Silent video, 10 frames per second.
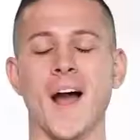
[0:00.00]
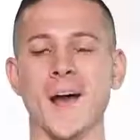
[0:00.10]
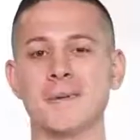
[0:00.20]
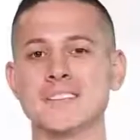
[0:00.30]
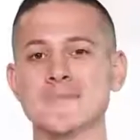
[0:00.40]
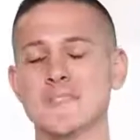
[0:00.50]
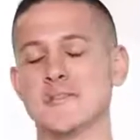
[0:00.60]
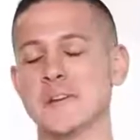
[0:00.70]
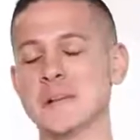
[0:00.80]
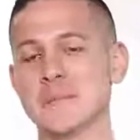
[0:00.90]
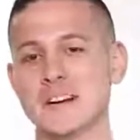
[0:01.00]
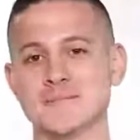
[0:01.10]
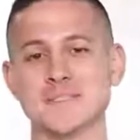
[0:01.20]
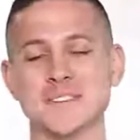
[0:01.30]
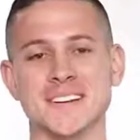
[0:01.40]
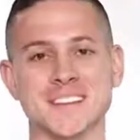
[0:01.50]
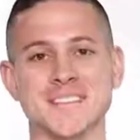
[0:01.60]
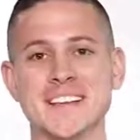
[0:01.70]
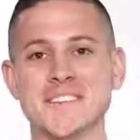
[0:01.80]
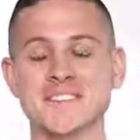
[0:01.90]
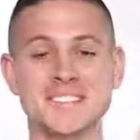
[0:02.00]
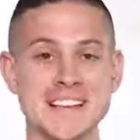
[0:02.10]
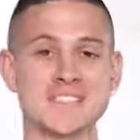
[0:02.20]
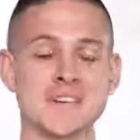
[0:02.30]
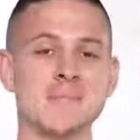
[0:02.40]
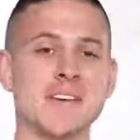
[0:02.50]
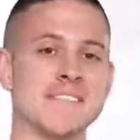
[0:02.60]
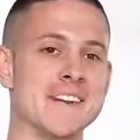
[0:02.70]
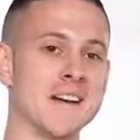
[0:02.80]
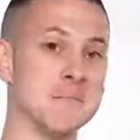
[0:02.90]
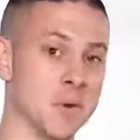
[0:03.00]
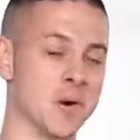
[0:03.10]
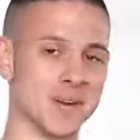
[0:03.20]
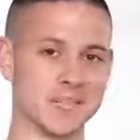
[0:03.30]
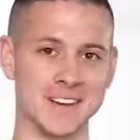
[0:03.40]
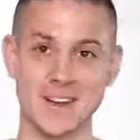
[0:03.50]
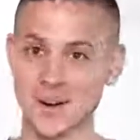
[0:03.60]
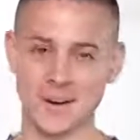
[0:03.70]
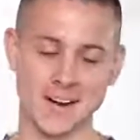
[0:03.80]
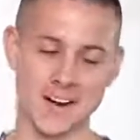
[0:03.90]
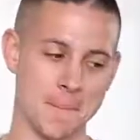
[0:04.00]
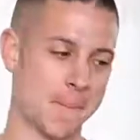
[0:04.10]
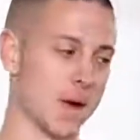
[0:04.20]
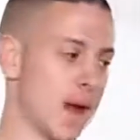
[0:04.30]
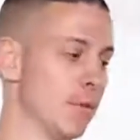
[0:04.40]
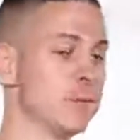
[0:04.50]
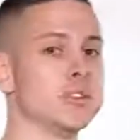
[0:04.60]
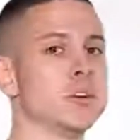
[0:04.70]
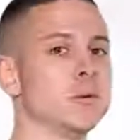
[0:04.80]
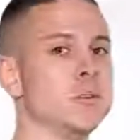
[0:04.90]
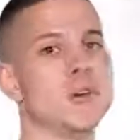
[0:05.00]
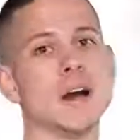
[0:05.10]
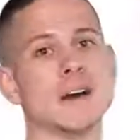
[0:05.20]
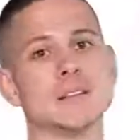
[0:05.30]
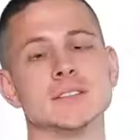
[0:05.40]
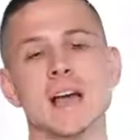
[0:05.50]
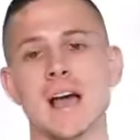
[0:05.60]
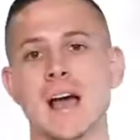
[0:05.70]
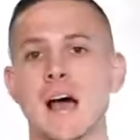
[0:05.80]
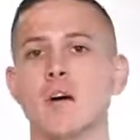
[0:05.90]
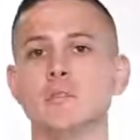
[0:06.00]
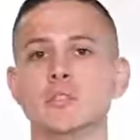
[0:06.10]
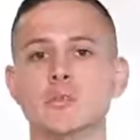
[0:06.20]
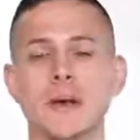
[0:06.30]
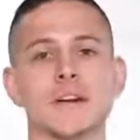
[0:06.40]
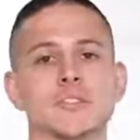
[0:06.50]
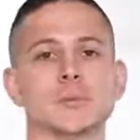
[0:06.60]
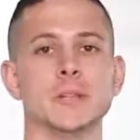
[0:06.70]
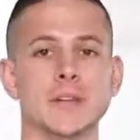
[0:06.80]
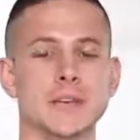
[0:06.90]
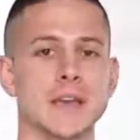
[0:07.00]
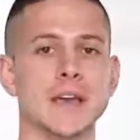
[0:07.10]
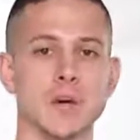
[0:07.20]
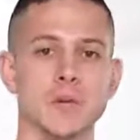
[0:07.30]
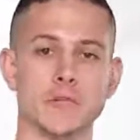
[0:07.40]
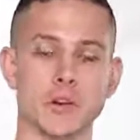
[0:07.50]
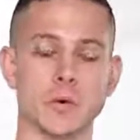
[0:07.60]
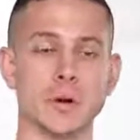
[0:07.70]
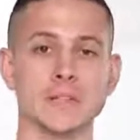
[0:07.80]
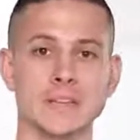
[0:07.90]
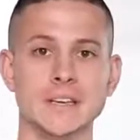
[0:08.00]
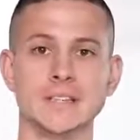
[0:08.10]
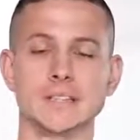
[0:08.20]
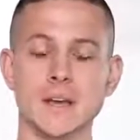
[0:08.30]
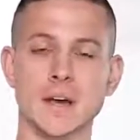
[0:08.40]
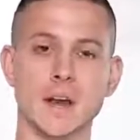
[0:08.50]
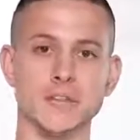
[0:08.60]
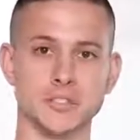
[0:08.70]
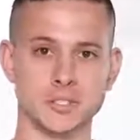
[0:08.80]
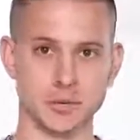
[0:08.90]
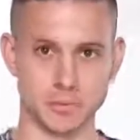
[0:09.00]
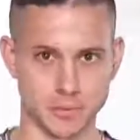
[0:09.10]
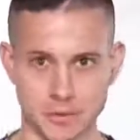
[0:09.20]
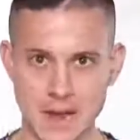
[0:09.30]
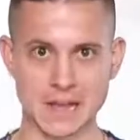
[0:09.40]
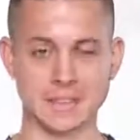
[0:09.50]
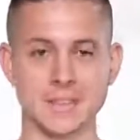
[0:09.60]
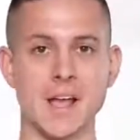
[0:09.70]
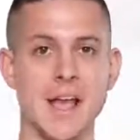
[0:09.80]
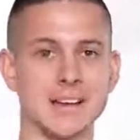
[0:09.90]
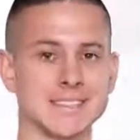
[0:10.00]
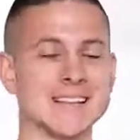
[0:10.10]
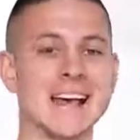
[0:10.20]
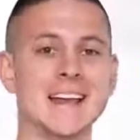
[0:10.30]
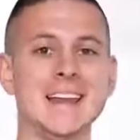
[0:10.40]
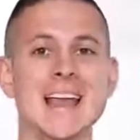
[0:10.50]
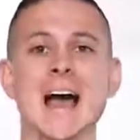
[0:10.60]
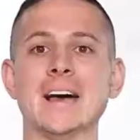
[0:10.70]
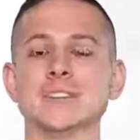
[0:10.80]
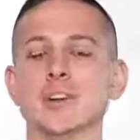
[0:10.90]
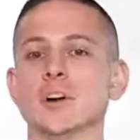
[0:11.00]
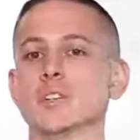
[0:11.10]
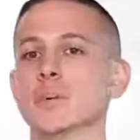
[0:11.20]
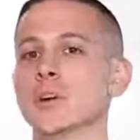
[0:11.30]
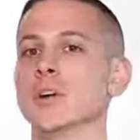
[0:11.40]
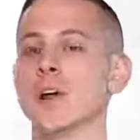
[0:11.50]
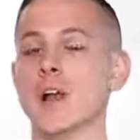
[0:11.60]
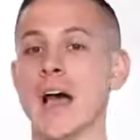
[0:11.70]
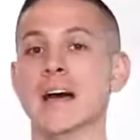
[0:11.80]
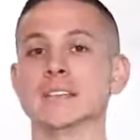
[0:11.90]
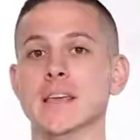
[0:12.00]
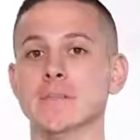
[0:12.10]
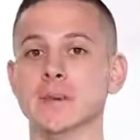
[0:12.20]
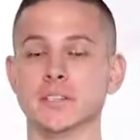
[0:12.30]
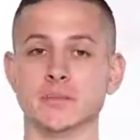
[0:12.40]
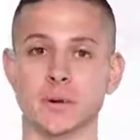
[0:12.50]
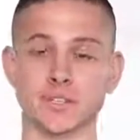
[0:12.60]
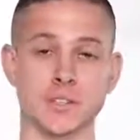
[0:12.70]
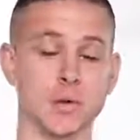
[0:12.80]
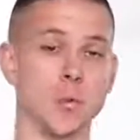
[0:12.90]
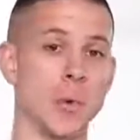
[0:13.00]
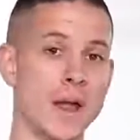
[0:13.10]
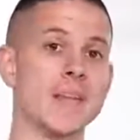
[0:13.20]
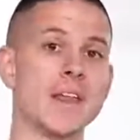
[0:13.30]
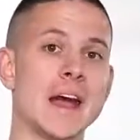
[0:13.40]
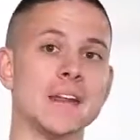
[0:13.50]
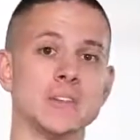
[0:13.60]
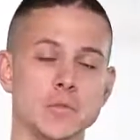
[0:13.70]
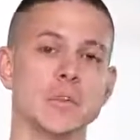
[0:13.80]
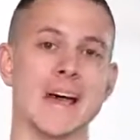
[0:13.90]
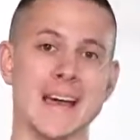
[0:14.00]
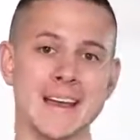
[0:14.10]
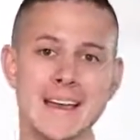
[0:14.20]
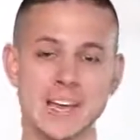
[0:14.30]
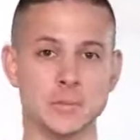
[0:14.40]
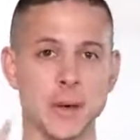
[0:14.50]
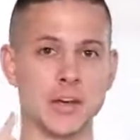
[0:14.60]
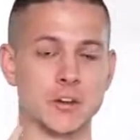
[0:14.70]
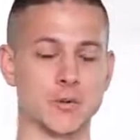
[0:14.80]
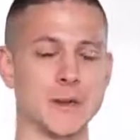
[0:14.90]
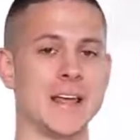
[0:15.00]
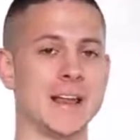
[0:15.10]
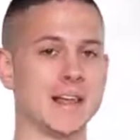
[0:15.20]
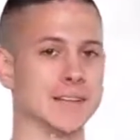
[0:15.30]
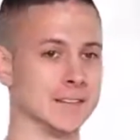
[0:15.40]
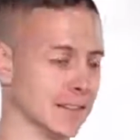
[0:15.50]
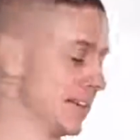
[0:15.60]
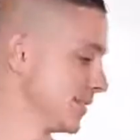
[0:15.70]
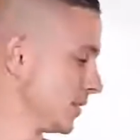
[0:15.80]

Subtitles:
All right, what is up everyone? Welcome to another video. This is actually gonna be a very boring video where I'm gonna be showing you guys how to actually get over or at least kind of suppress anxiety as an entrepreneur and as a business person. And the way that I do that is by creating lists.